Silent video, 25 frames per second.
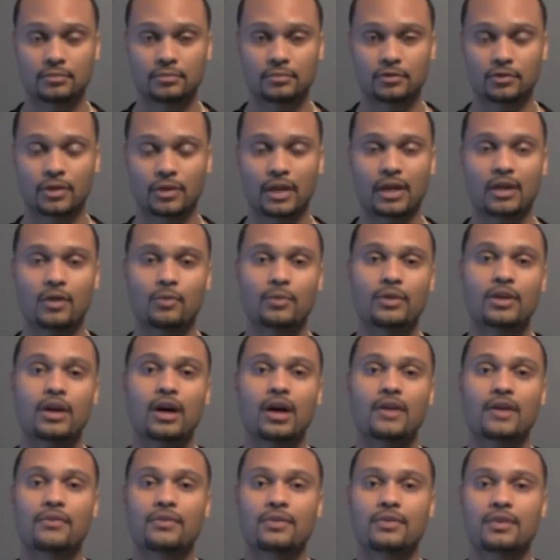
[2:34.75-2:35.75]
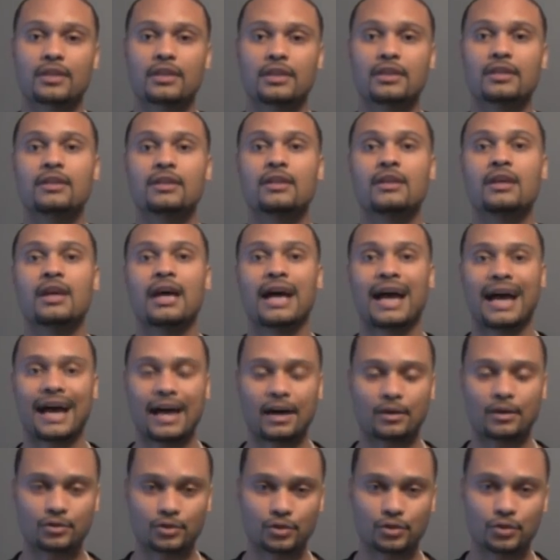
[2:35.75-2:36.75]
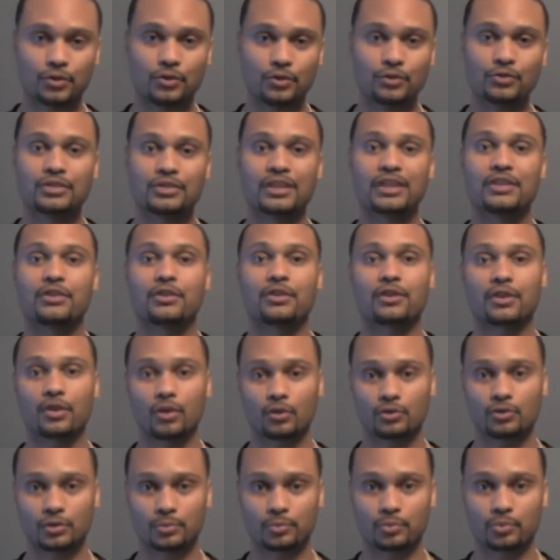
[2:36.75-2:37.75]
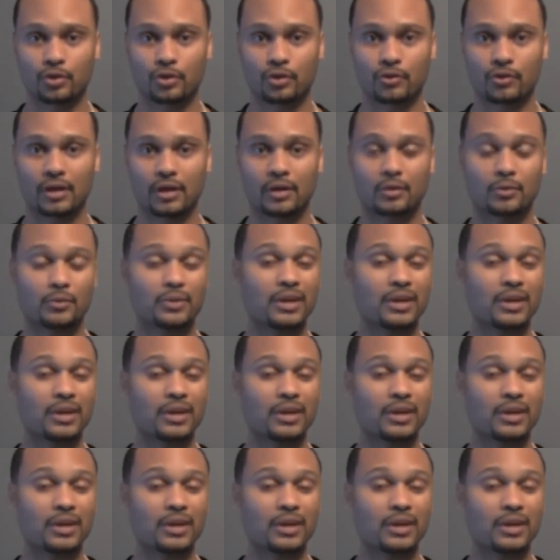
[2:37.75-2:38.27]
Okay, and we offer the how-tos in our coaching program.